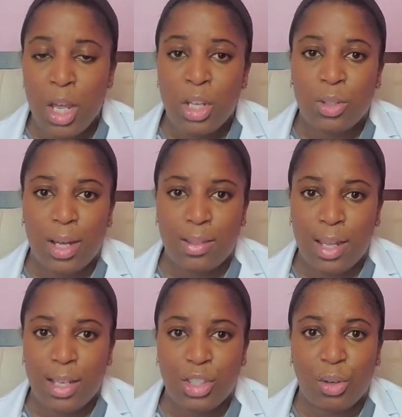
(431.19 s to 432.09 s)
So I
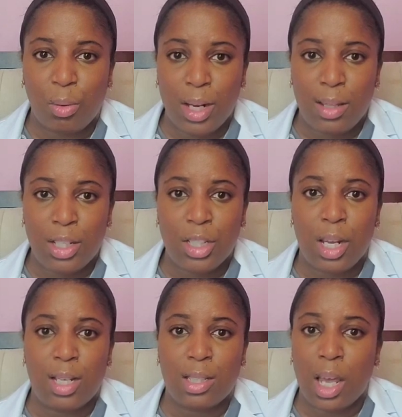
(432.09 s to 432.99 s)
think it's great that she
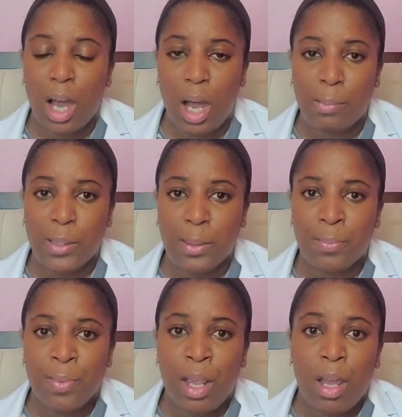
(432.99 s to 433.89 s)
has that option
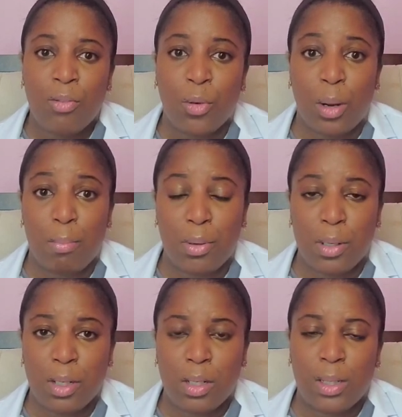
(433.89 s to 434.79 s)
for a book.